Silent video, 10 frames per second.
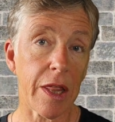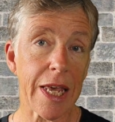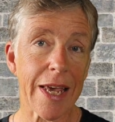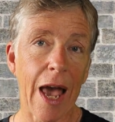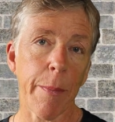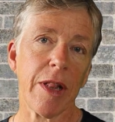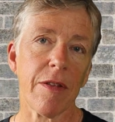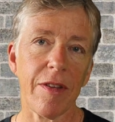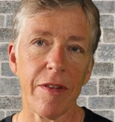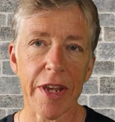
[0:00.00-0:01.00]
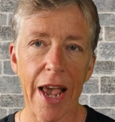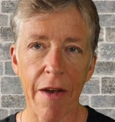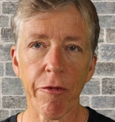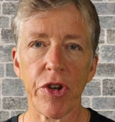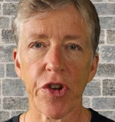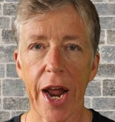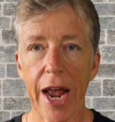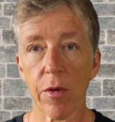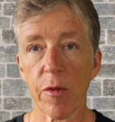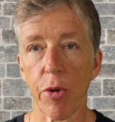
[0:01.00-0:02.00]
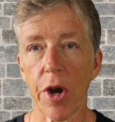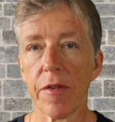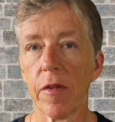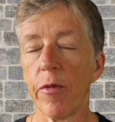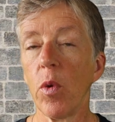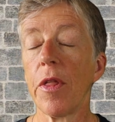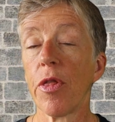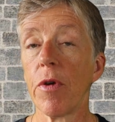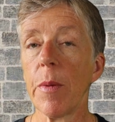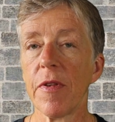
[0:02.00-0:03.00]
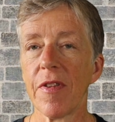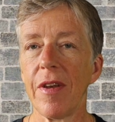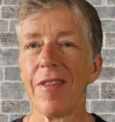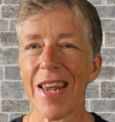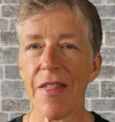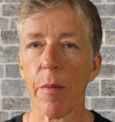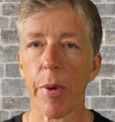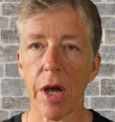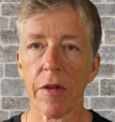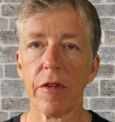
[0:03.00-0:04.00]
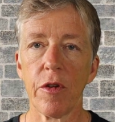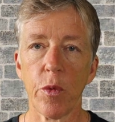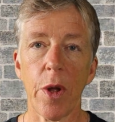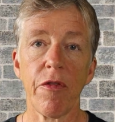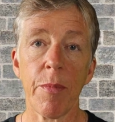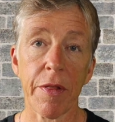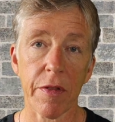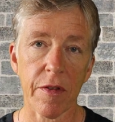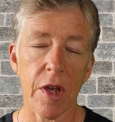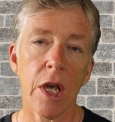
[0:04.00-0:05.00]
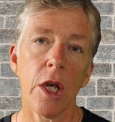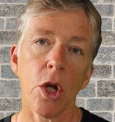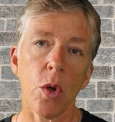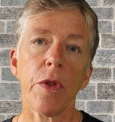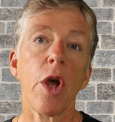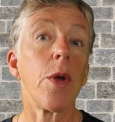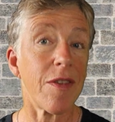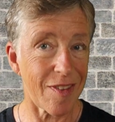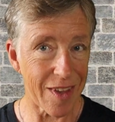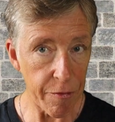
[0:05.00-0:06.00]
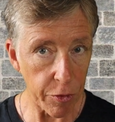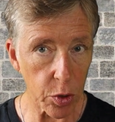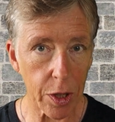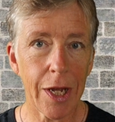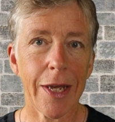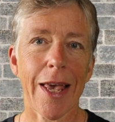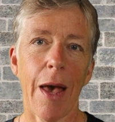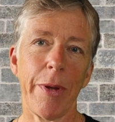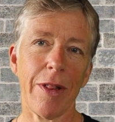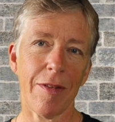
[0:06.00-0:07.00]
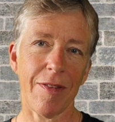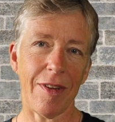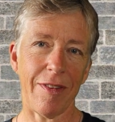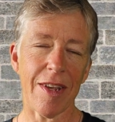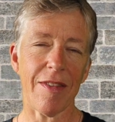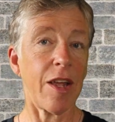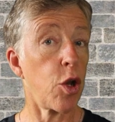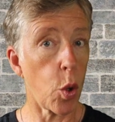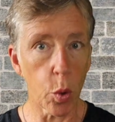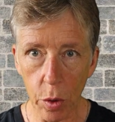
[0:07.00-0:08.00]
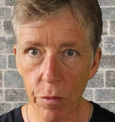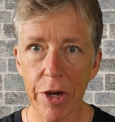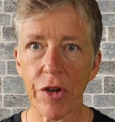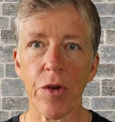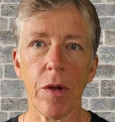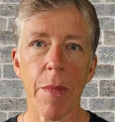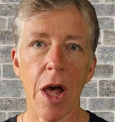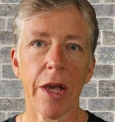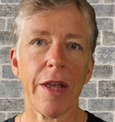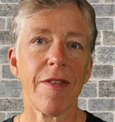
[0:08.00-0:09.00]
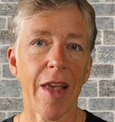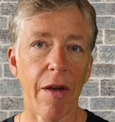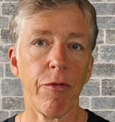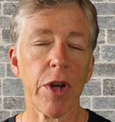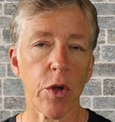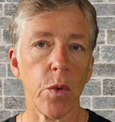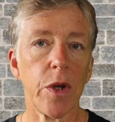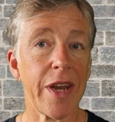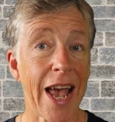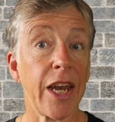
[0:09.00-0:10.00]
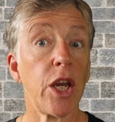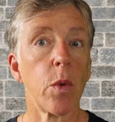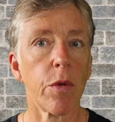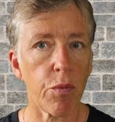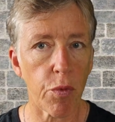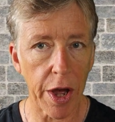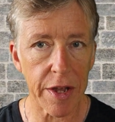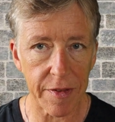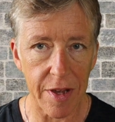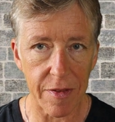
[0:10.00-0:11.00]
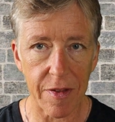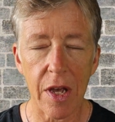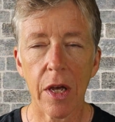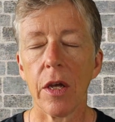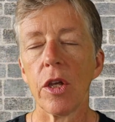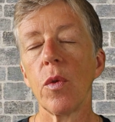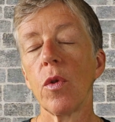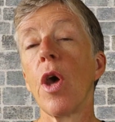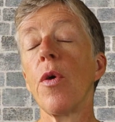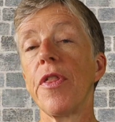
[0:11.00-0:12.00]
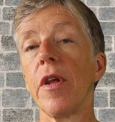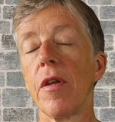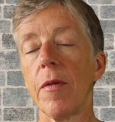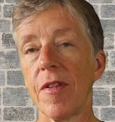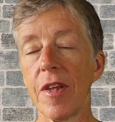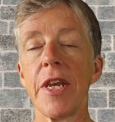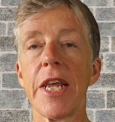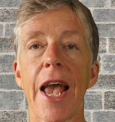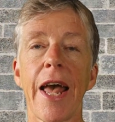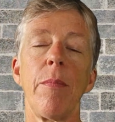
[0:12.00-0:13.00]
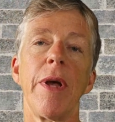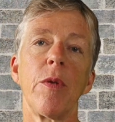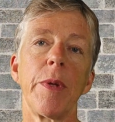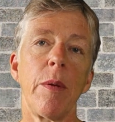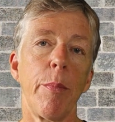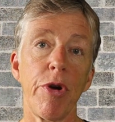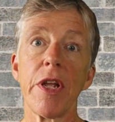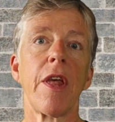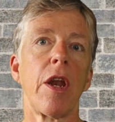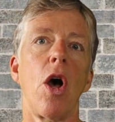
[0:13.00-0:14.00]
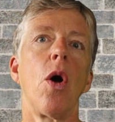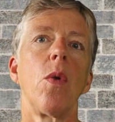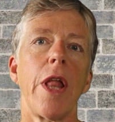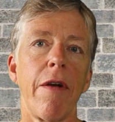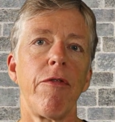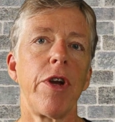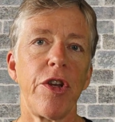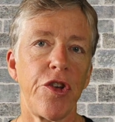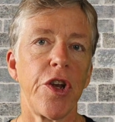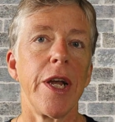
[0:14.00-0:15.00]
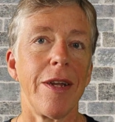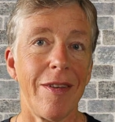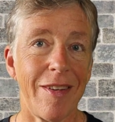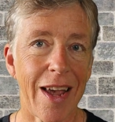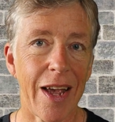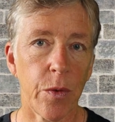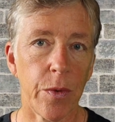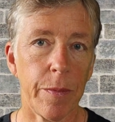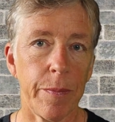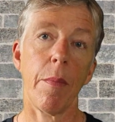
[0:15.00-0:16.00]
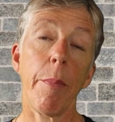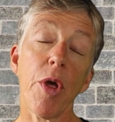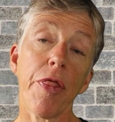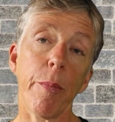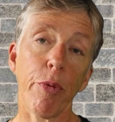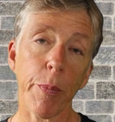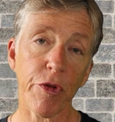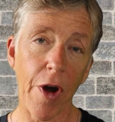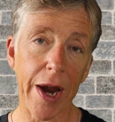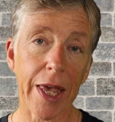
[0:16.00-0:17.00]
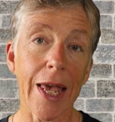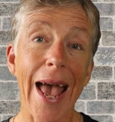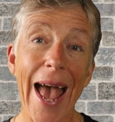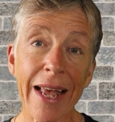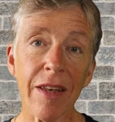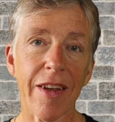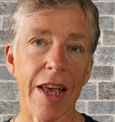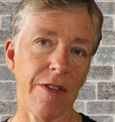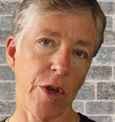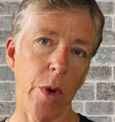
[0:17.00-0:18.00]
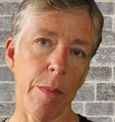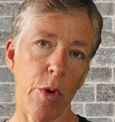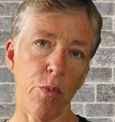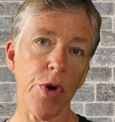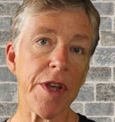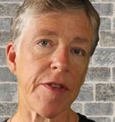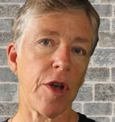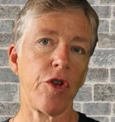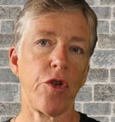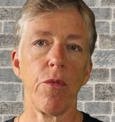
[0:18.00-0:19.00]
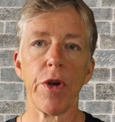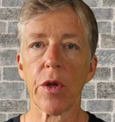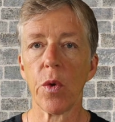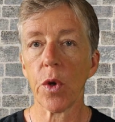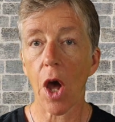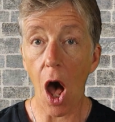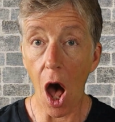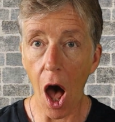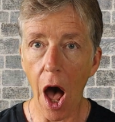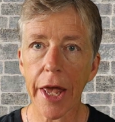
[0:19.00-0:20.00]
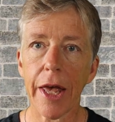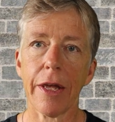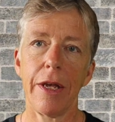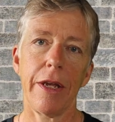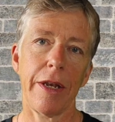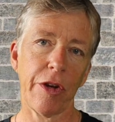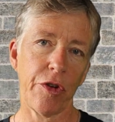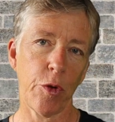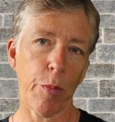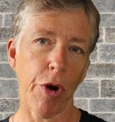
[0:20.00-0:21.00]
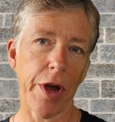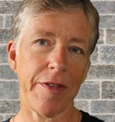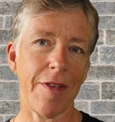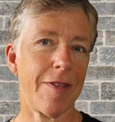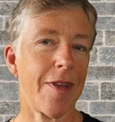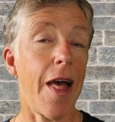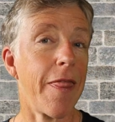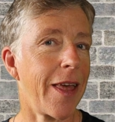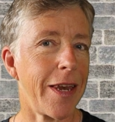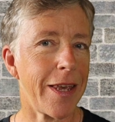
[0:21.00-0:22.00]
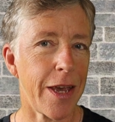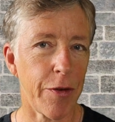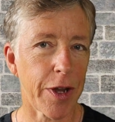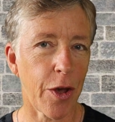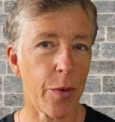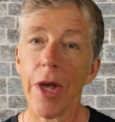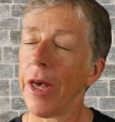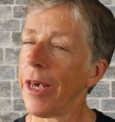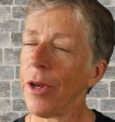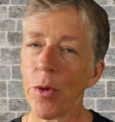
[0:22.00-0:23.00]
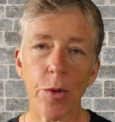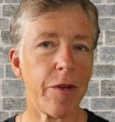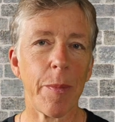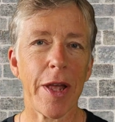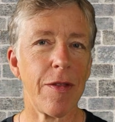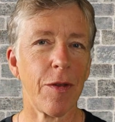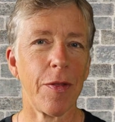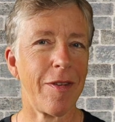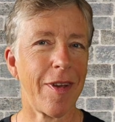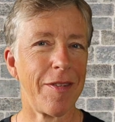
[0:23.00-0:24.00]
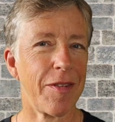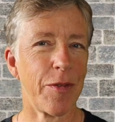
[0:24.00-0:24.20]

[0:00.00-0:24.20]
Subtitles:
the capital city average house price has fallen 3% in the past 12 months, although several capital cities and all regional markets have recorded annual rises. You'll note that Sydney and Melbourne bring that whole average down. Both PropTrack and SQM Research record higher national prices than a year ago. It all depends on the data